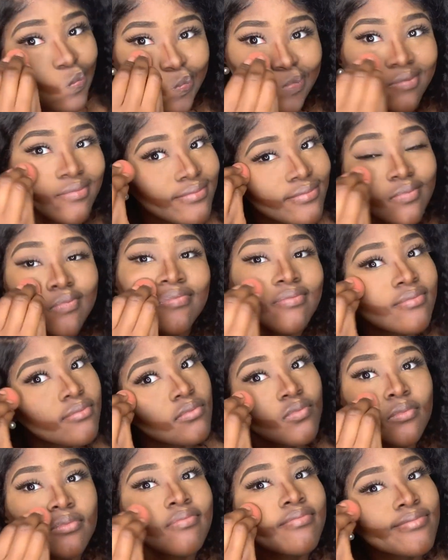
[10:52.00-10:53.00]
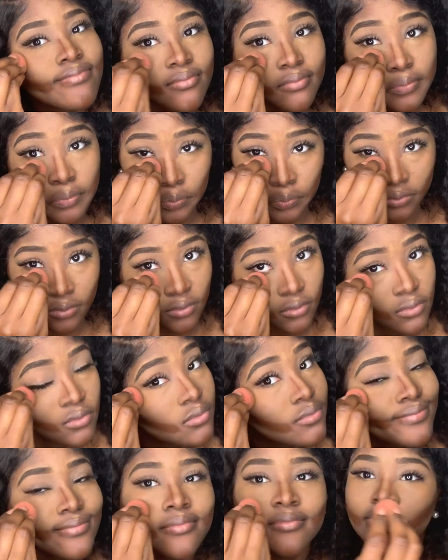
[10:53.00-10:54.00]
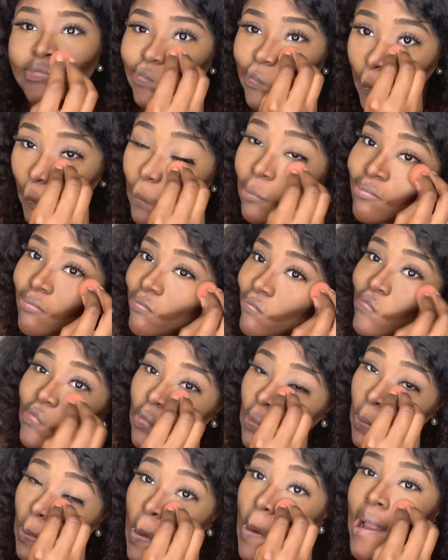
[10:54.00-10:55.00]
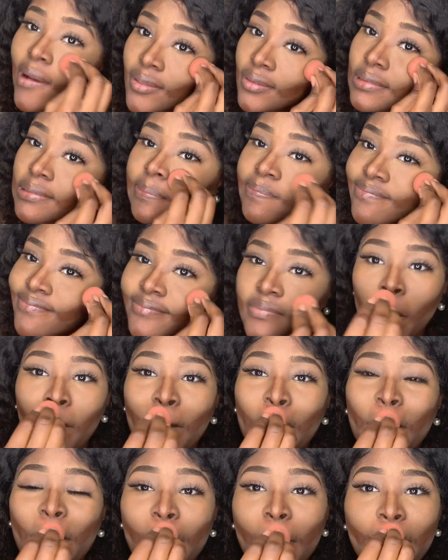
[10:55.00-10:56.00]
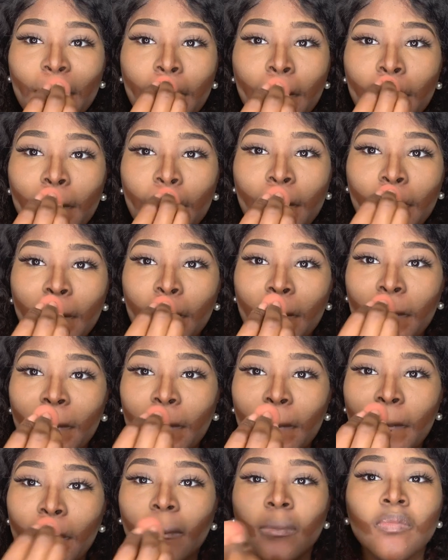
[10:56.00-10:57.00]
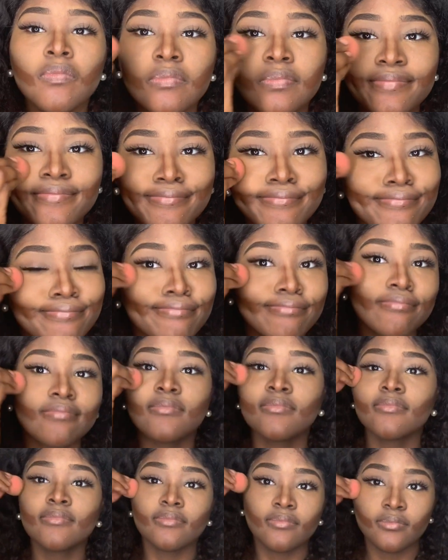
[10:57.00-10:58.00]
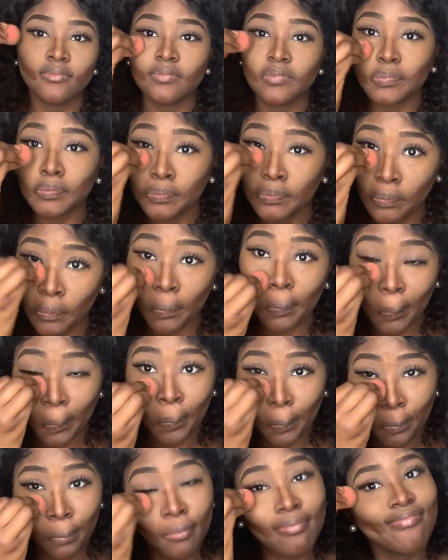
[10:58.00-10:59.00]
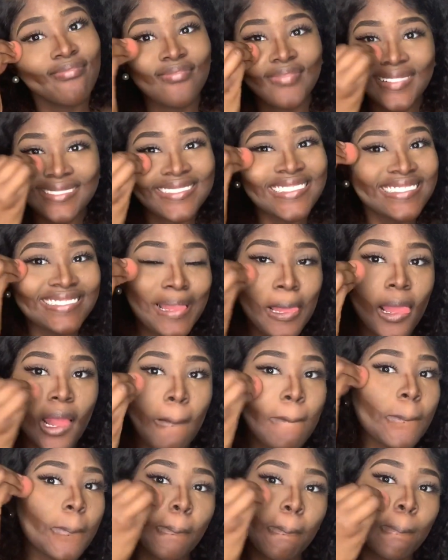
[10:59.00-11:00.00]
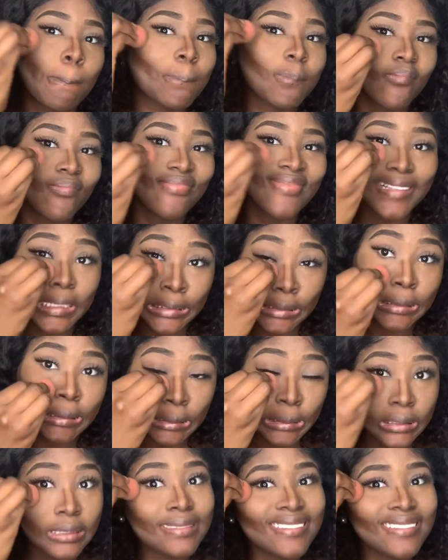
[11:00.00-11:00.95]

you'll be okay. You just use that. It's I mean, it's not going to be as easy to blend, say if you use